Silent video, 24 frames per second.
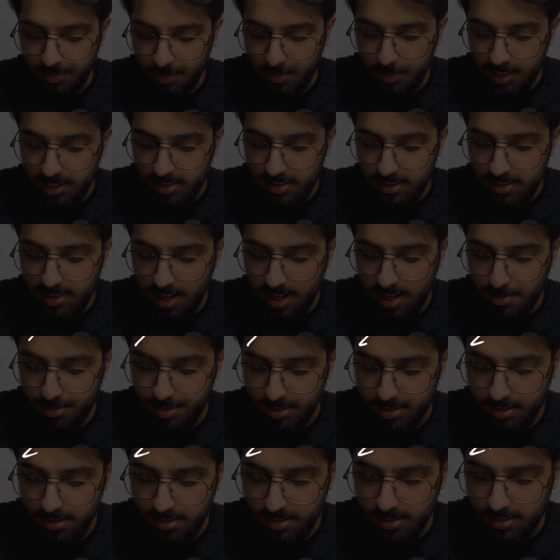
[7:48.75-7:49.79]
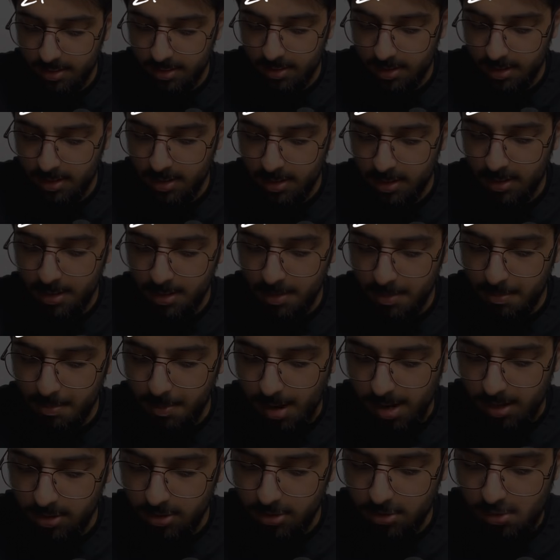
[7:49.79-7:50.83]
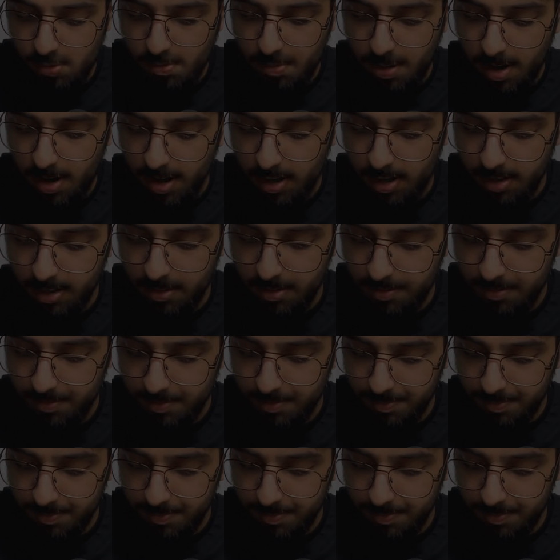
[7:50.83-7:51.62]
we can times it by 2 pi.